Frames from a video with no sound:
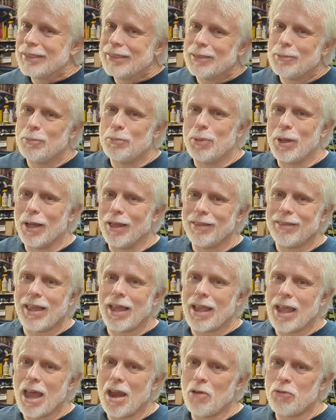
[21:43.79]
But
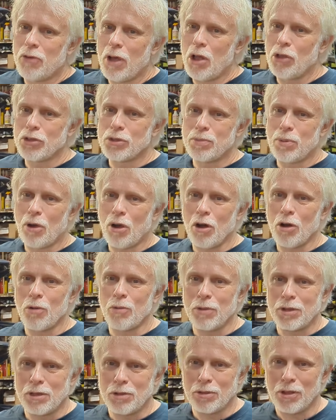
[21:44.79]
that kind of falls apart
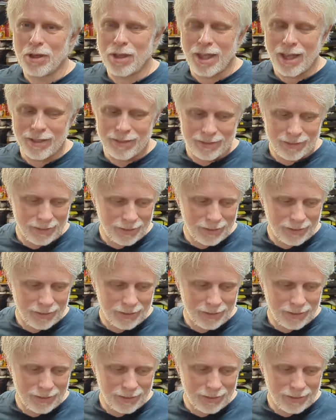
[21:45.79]
when you look at,